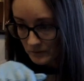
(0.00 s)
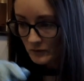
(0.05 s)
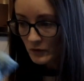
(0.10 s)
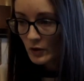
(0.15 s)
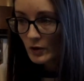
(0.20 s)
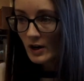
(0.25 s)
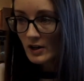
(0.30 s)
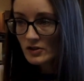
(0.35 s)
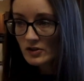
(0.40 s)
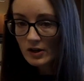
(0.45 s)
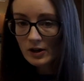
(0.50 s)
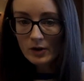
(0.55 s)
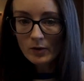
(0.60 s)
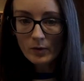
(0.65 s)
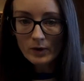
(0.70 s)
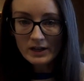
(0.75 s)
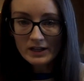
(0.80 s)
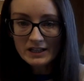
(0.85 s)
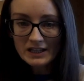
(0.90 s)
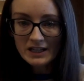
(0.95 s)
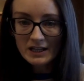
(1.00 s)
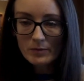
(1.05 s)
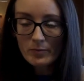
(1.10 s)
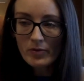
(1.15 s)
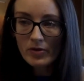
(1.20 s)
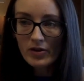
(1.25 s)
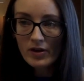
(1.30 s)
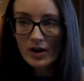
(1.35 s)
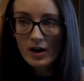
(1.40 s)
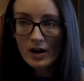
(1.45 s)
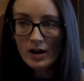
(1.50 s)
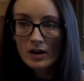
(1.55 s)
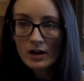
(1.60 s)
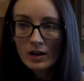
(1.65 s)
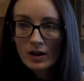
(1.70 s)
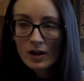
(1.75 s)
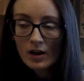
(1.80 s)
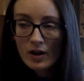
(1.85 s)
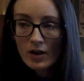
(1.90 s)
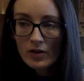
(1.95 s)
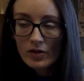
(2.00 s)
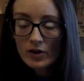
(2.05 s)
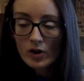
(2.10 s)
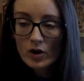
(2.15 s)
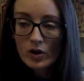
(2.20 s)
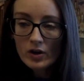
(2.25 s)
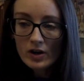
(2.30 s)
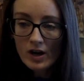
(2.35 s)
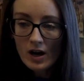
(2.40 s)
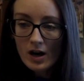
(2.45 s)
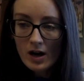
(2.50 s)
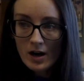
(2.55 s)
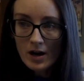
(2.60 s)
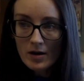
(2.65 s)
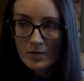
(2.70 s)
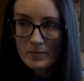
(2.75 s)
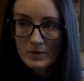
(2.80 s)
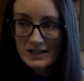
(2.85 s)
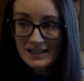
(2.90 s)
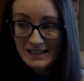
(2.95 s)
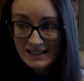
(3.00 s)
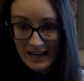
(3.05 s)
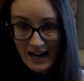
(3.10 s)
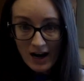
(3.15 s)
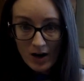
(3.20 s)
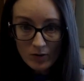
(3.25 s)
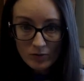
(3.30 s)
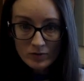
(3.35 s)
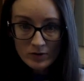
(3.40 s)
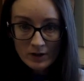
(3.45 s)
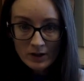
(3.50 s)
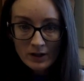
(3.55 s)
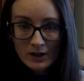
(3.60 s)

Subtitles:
You guys are going to want to keep the hood down.